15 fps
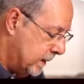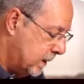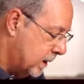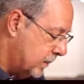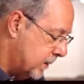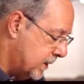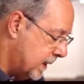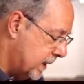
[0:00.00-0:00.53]

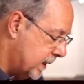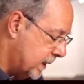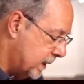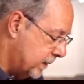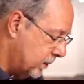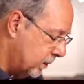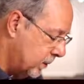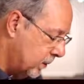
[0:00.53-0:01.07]
Compass heading,
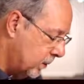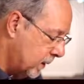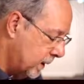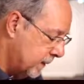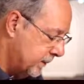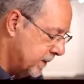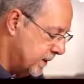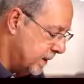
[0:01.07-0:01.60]
I don't know, I'll
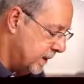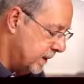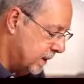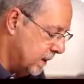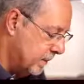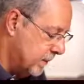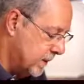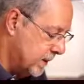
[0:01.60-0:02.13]
have to see the
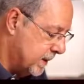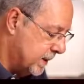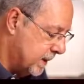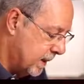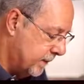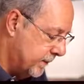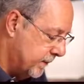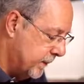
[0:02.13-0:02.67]
compass
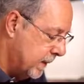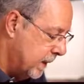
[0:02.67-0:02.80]
itself.